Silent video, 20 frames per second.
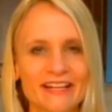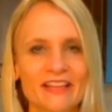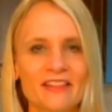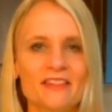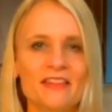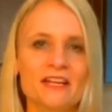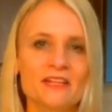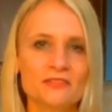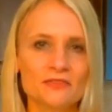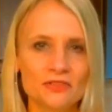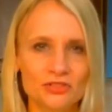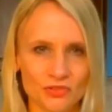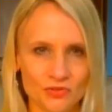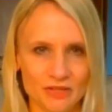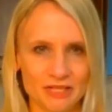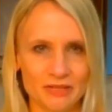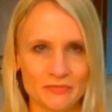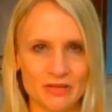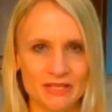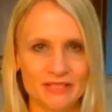Thanks for
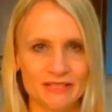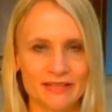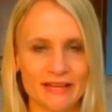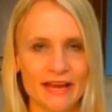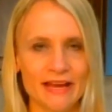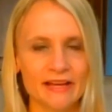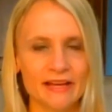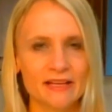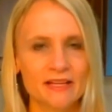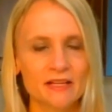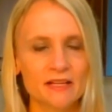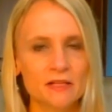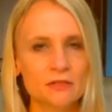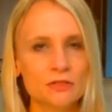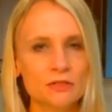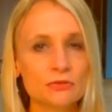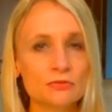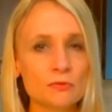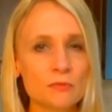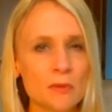joining me today.
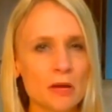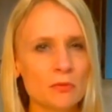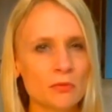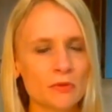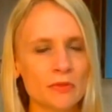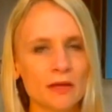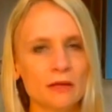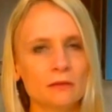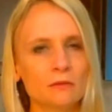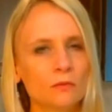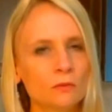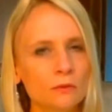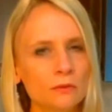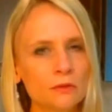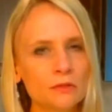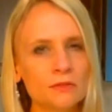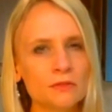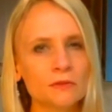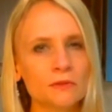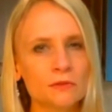Just remember that in
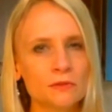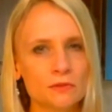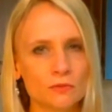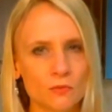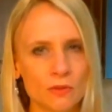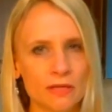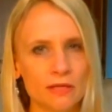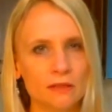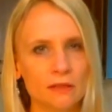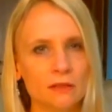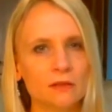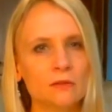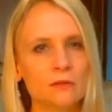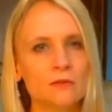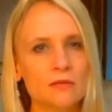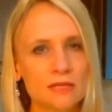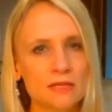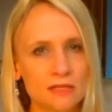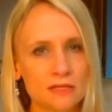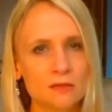order to lose weight,
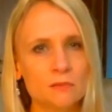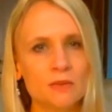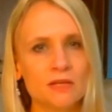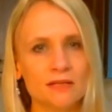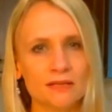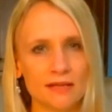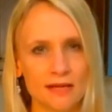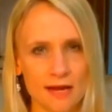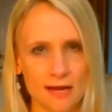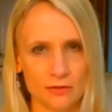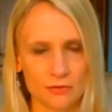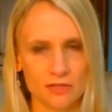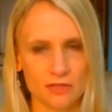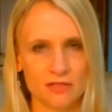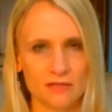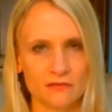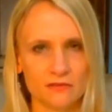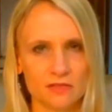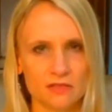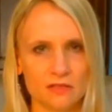you need to be in a calorie
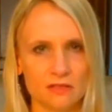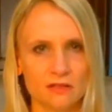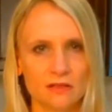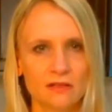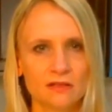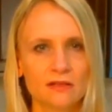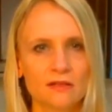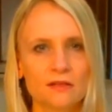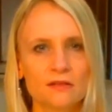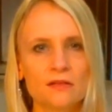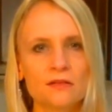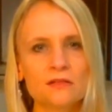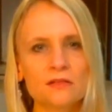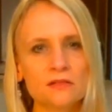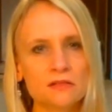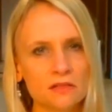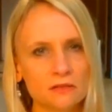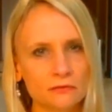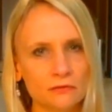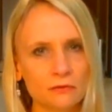deficit. This
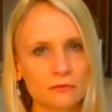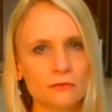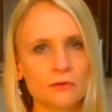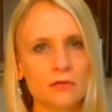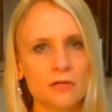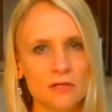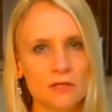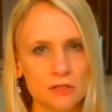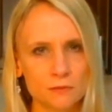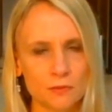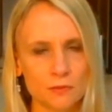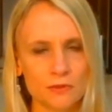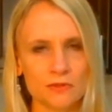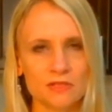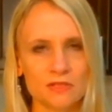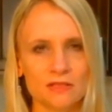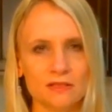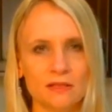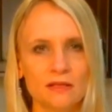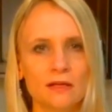is different for each
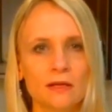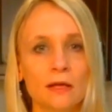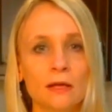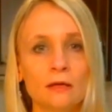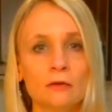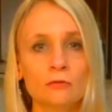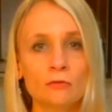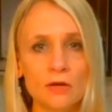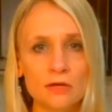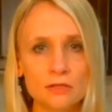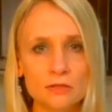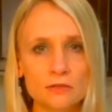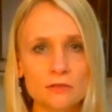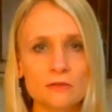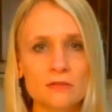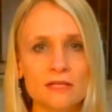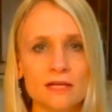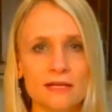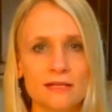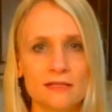person, and a
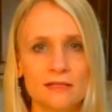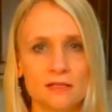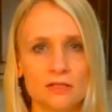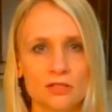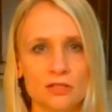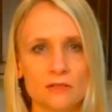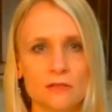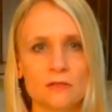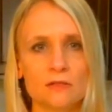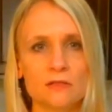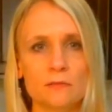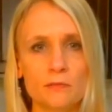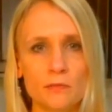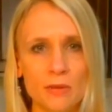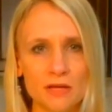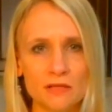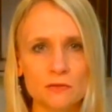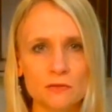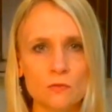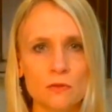registered dietitian is the
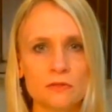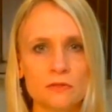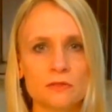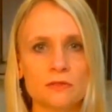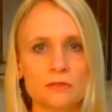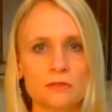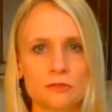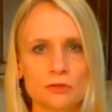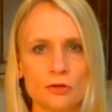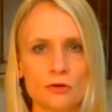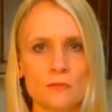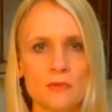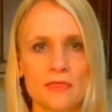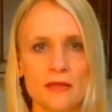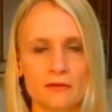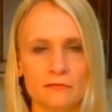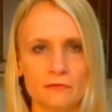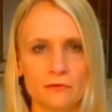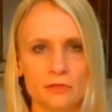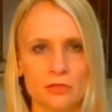best one to determine
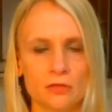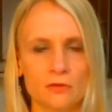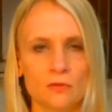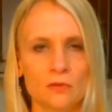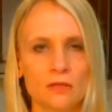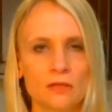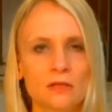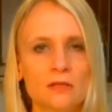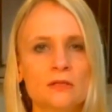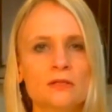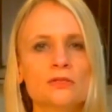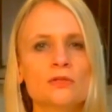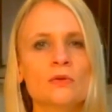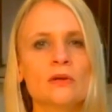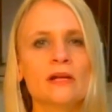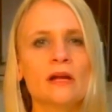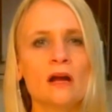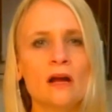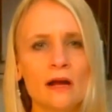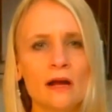that for you. So
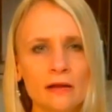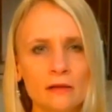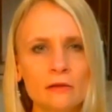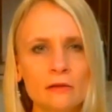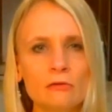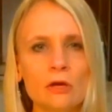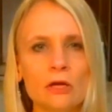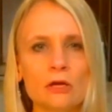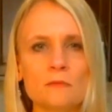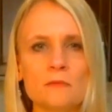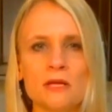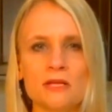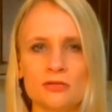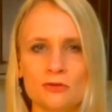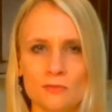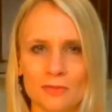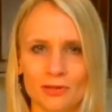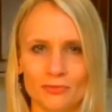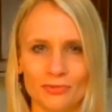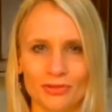I highly recommend
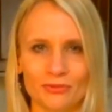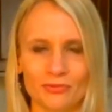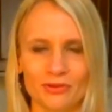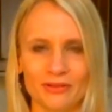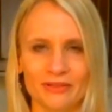you meet with one.